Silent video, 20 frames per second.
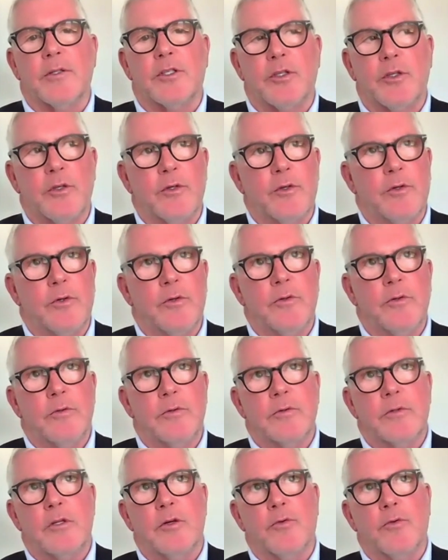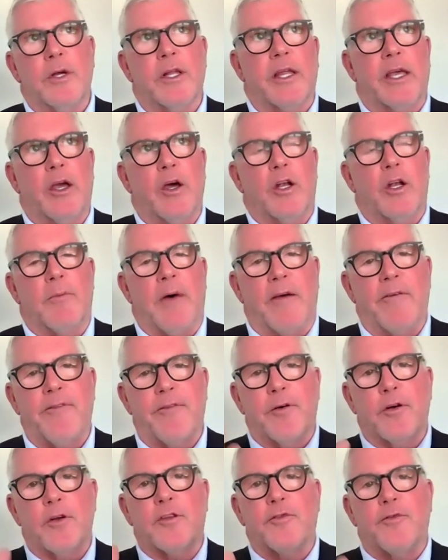to to really go to my
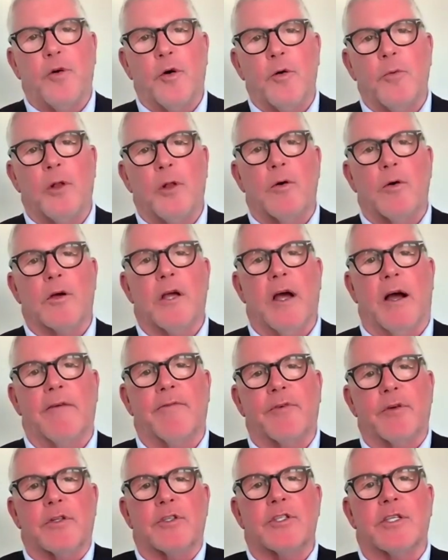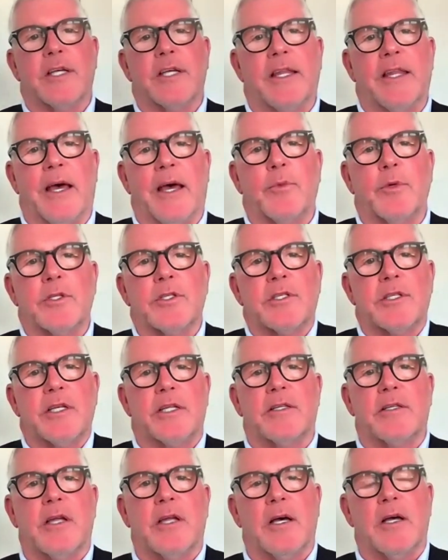first full blown conference, and that was
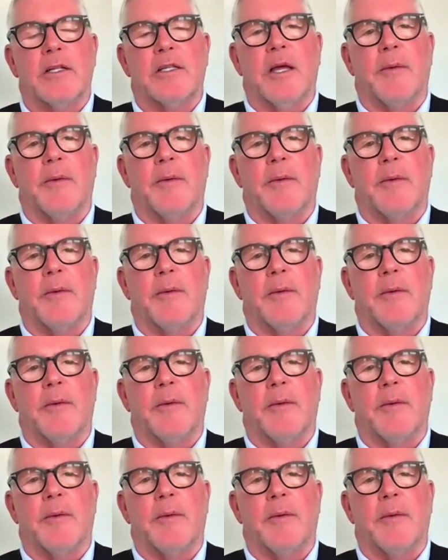at uh,